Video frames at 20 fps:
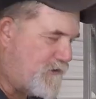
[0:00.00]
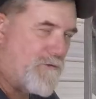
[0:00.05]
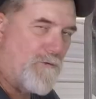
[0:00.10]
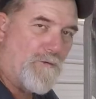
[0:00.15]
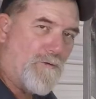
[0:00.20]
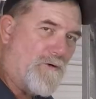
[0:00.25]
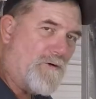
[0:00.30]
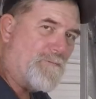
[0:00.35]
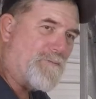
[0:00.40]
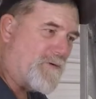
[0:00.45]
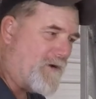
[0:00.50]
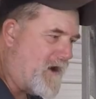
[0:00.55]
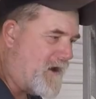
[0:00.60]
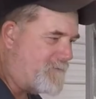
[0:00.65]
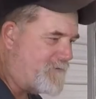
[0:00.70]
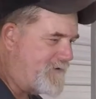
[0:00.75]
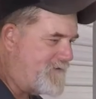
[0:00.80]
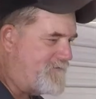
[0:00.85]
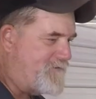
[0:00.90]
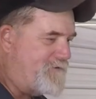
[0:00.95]
or
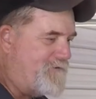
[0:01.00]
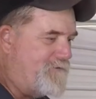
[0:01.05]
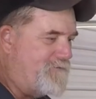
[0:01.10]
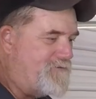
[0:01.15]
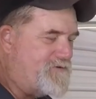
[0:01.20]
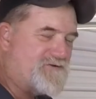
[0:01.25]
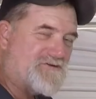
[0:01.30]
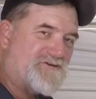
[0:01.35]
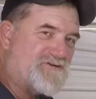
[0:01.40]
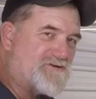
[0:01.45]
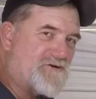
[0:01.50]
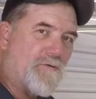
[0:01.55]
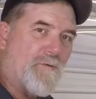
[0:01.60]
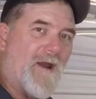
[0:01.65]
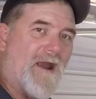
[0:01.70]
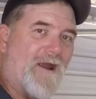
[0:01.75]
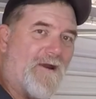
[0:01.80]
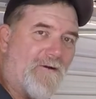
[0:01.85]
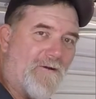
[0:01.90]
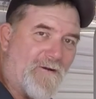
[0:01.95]
probably the new
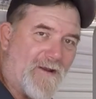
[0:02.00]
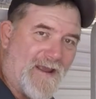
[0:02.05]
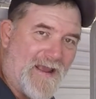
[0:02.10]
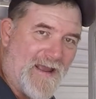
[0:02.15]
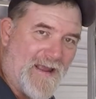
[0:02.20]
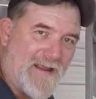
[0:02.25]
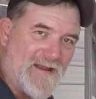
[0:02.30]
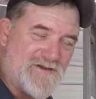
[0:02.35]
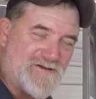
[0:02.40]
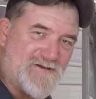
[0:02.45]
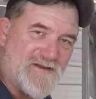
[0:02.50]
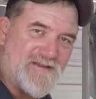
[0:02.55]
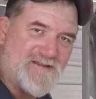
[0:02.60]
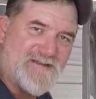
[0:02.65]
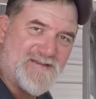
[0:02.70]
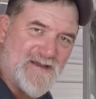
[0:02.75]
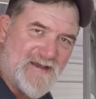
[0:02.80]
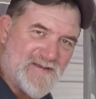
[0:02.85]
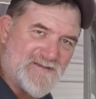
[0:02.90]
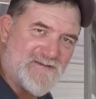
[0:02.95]
square gauge, it
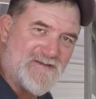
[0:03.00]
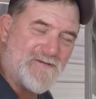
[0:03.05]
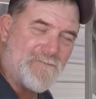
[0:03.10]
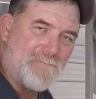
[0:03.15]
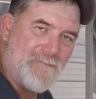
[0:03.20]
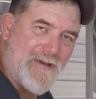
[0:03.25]
doesn't